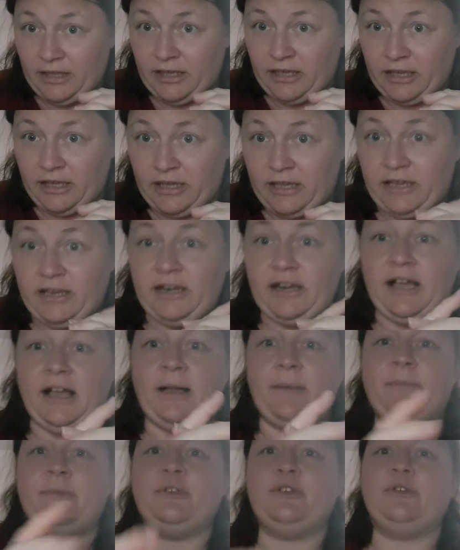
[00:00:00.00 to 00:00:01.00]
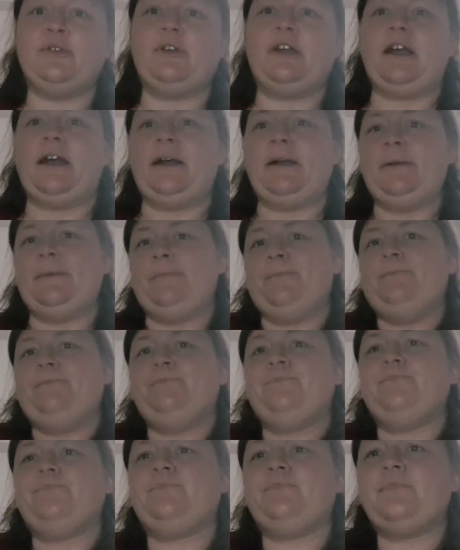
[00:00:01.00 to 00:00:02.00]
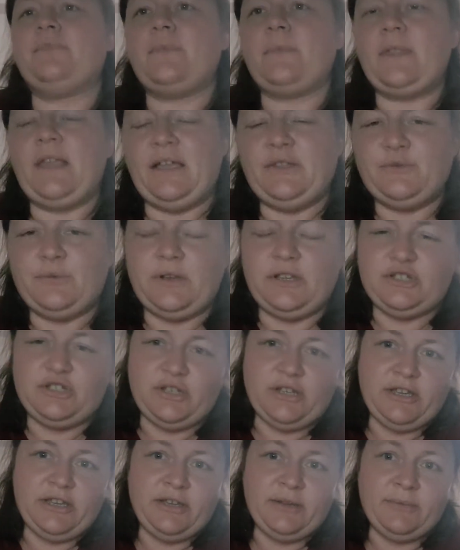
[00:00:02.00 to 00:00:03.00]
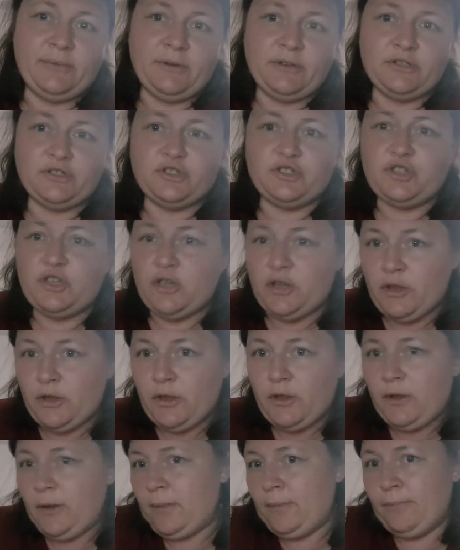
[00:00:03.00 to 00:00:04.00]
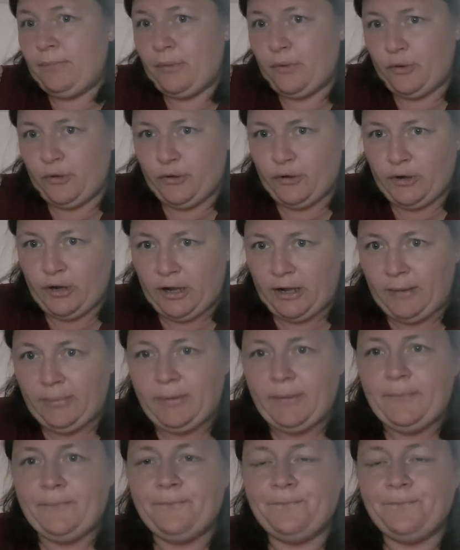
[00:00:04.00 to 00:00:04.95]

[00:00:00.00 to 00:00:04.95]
in the UK. That's where she was brought up.